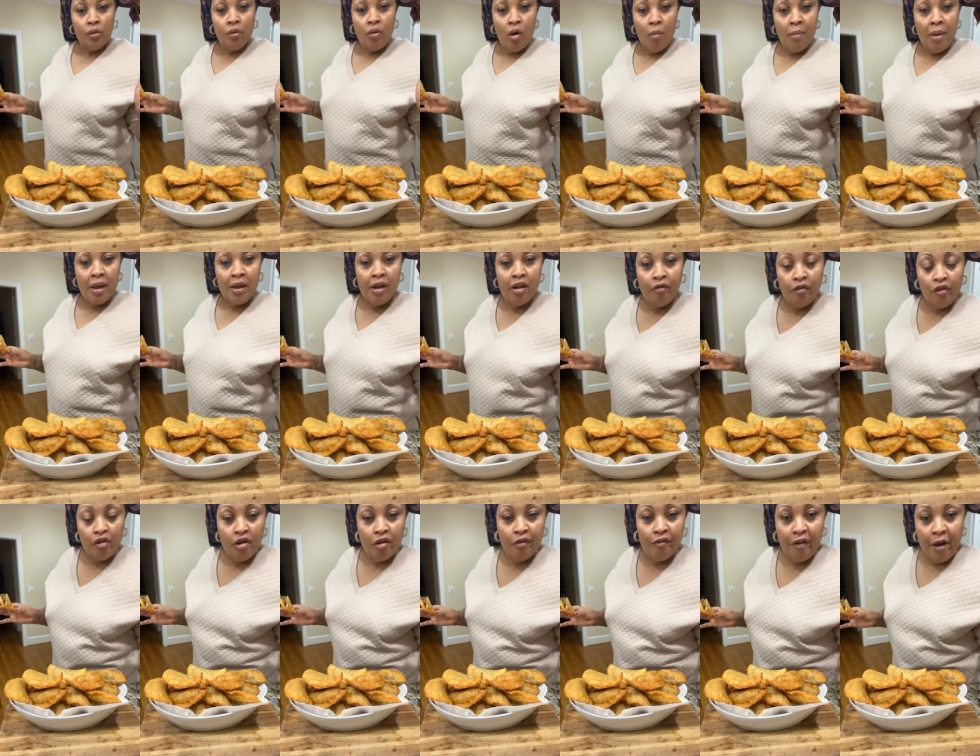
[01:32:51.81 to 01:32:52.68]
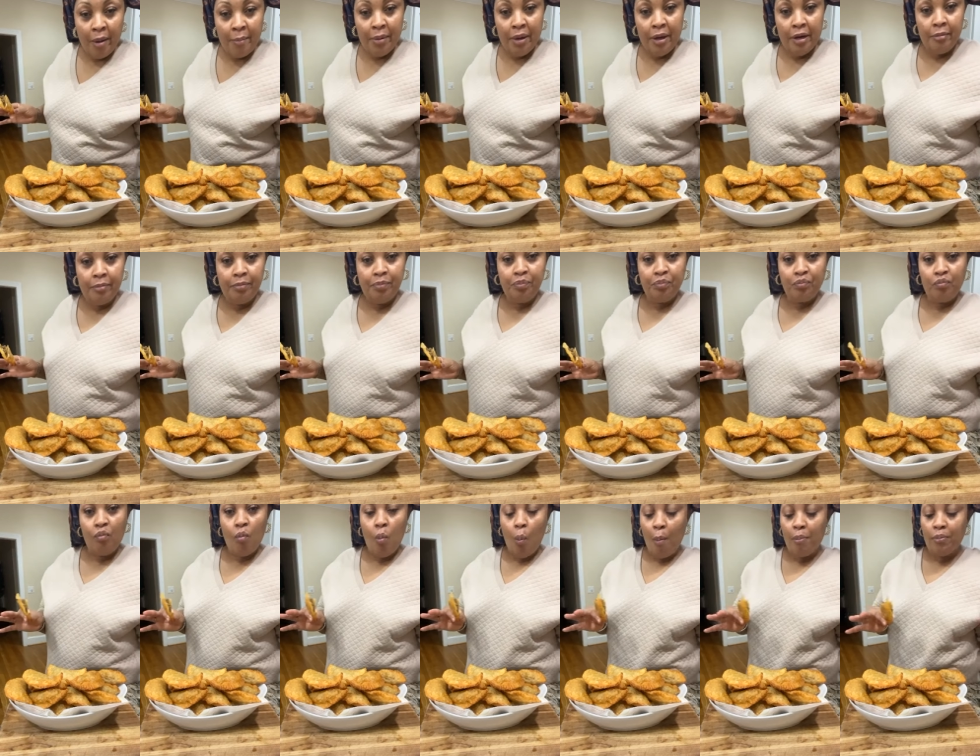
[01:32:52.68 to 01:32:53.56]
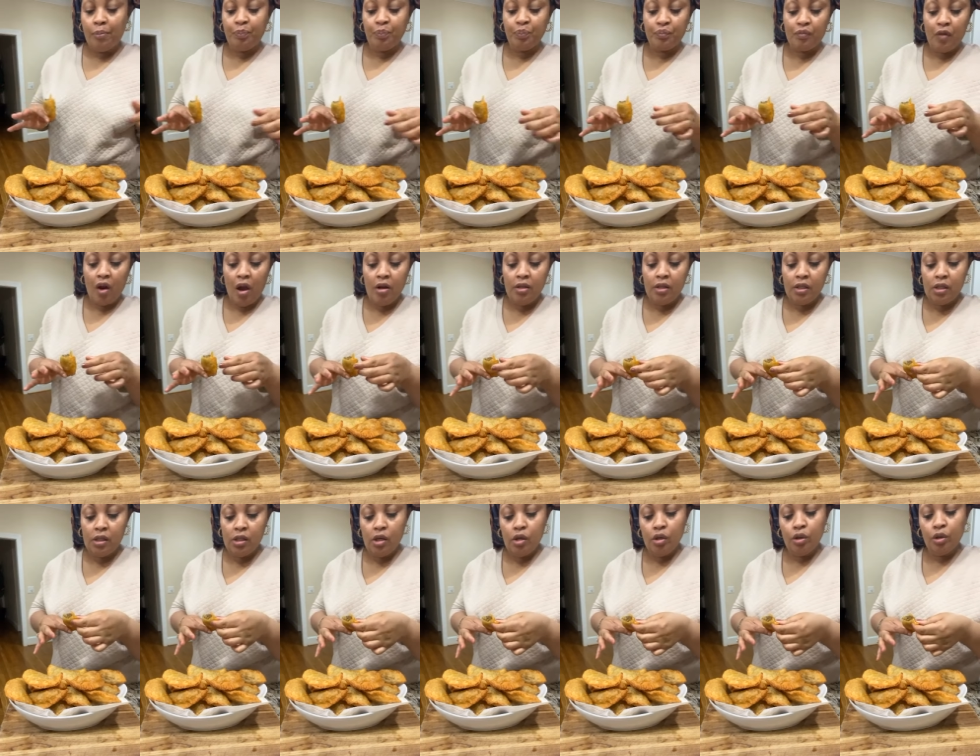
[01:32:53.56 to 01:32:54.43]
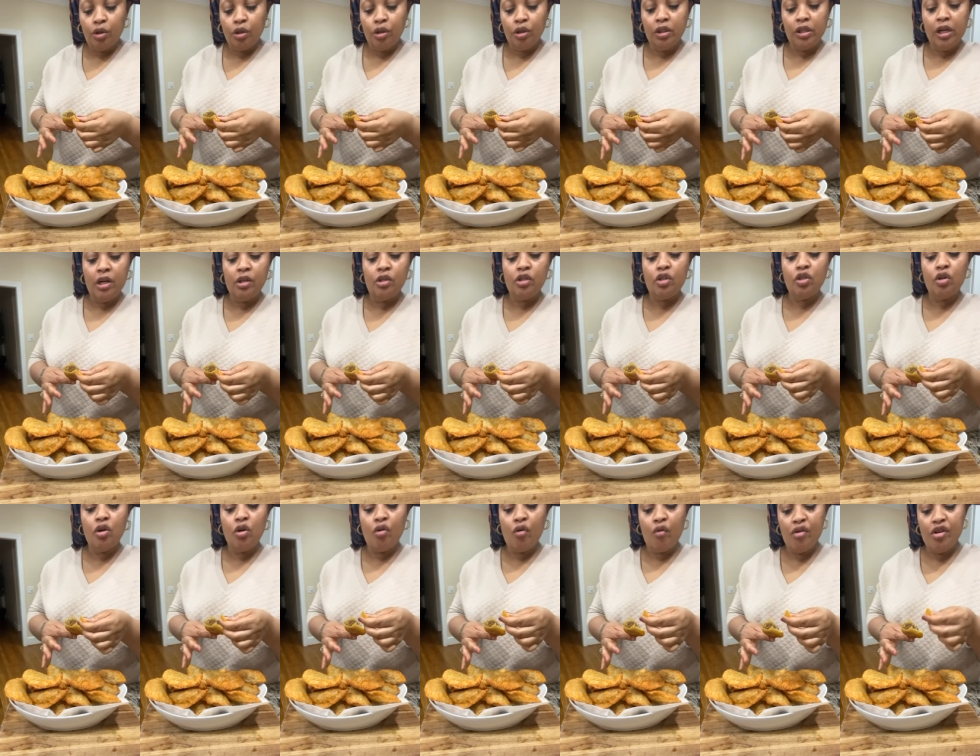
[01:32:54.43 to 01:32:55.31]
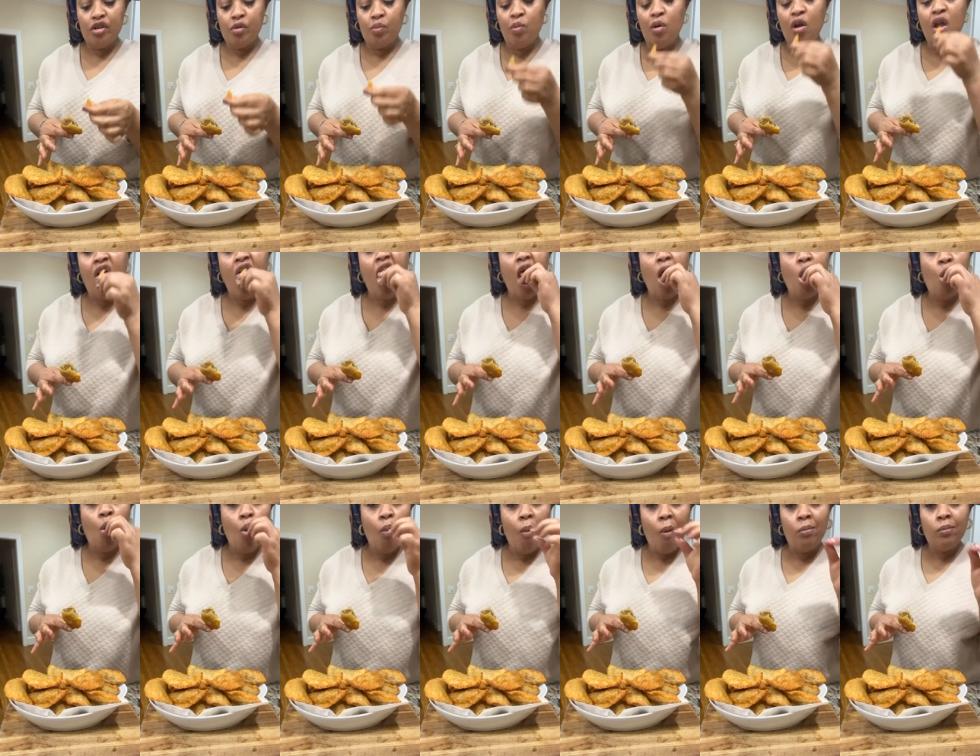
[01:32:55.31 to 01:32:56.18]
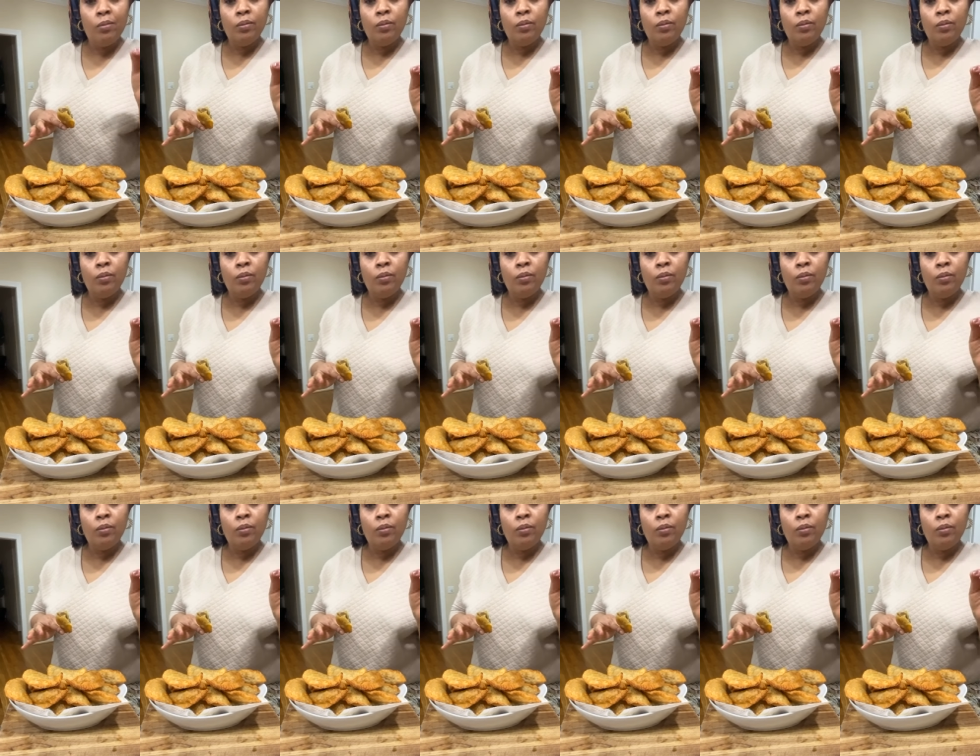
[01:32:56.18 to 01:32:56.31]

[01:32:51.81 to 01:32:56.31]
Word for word: So go make it for your family. It's so good, it's so crispy.